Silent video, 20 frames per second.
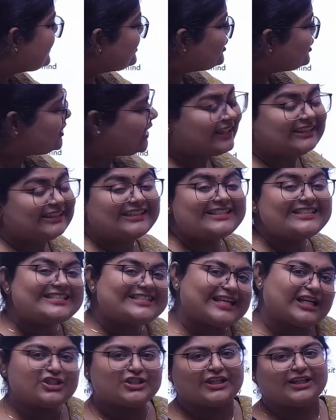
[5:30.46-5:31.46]
check the
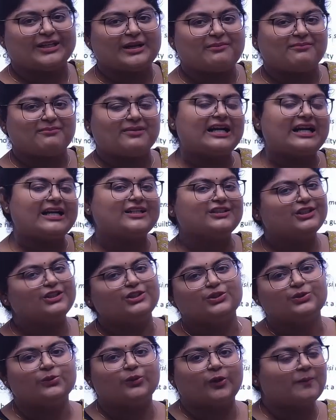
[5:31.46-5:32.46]
section number under the
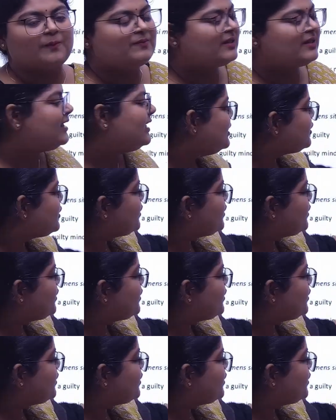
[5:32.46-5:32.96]
new law. So,